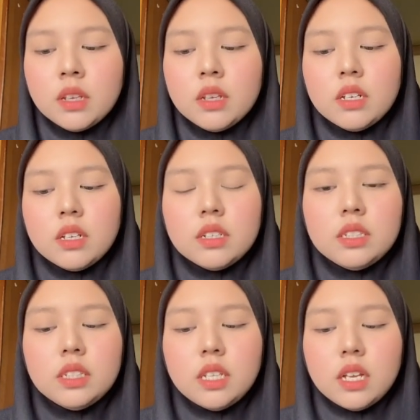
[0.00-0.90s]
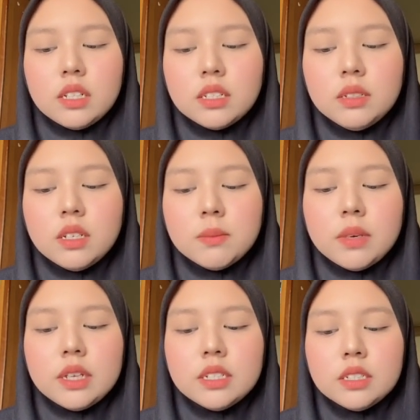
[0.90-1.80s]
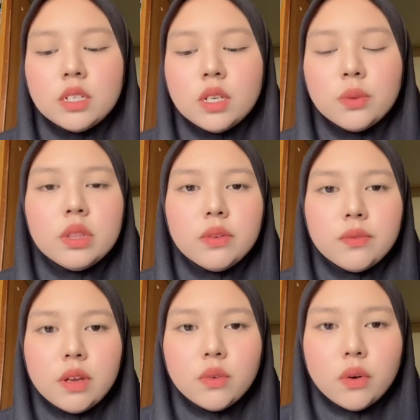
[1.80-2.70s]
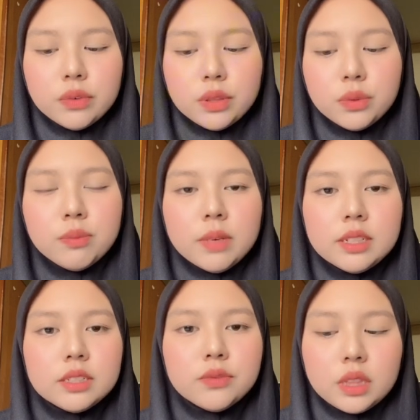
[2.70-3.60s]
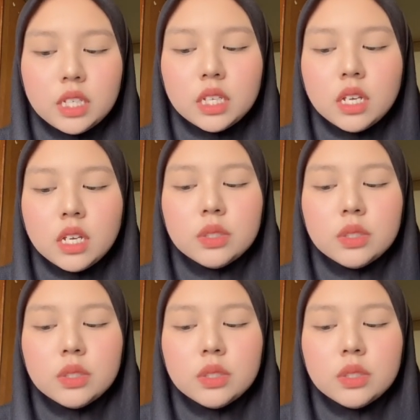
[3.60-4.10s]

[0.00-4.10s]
1600 minus 25 over 2 minus 40.